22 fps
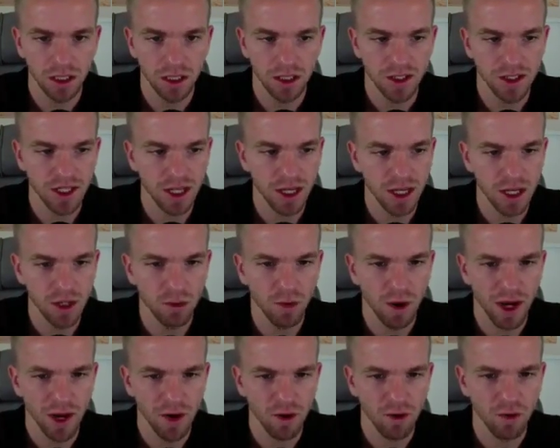Cindy,
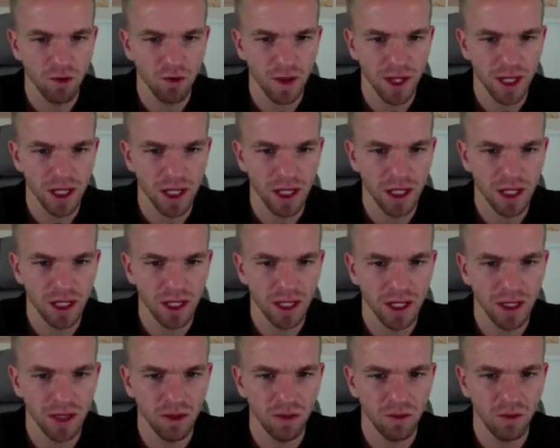why don't
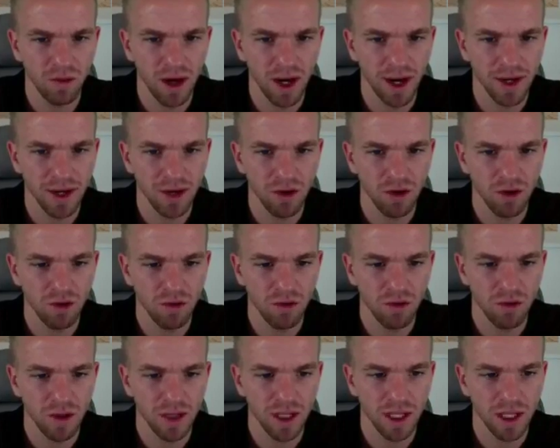we
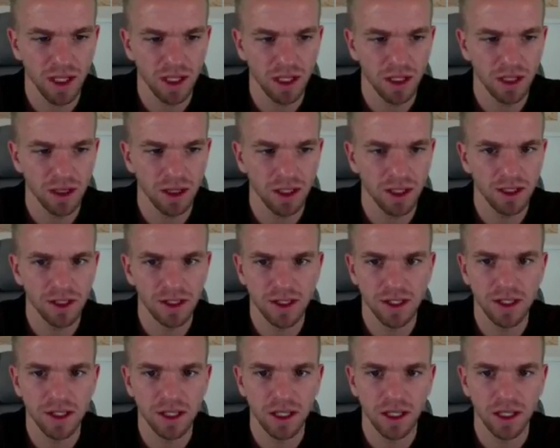let's
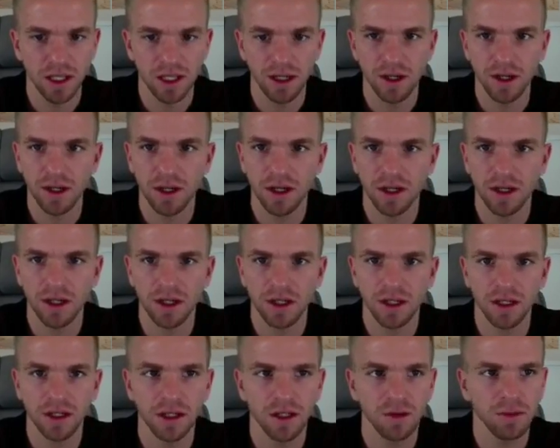see here.
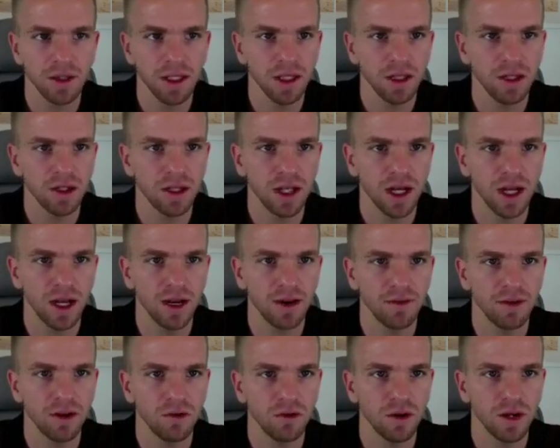Let me look kind
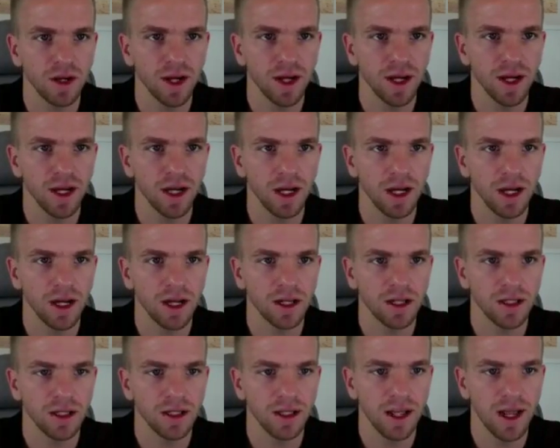of at what I
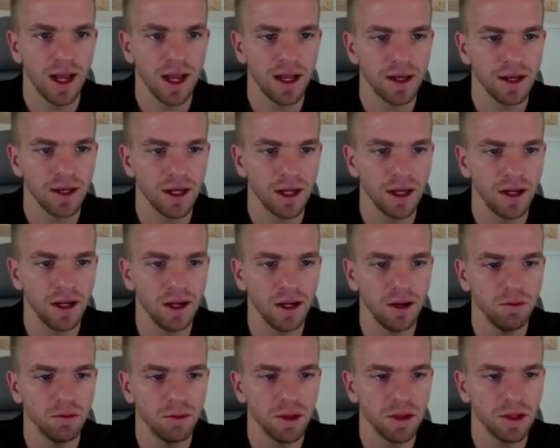got lined
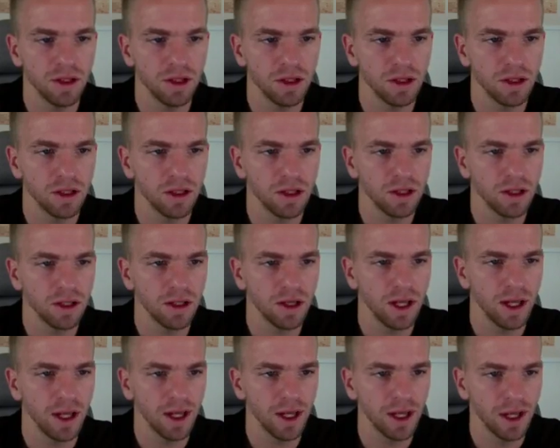up.
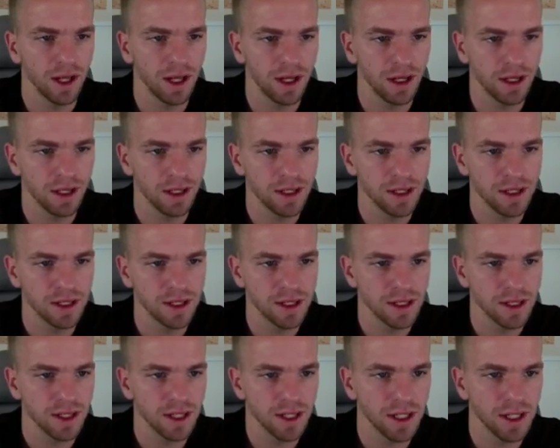
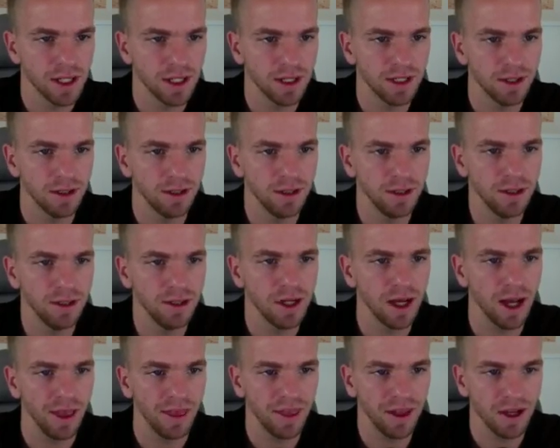And
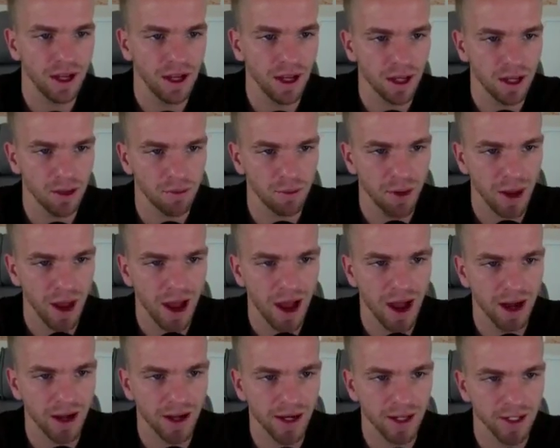I think I can
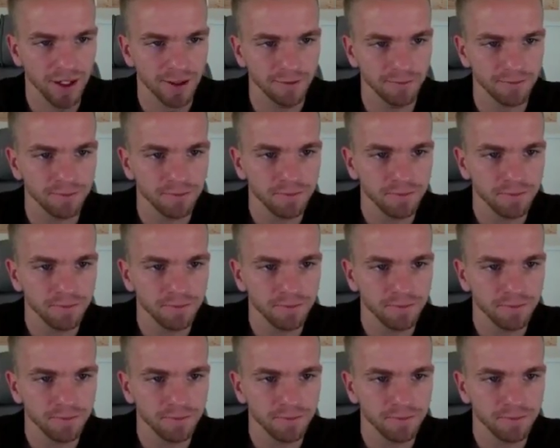pack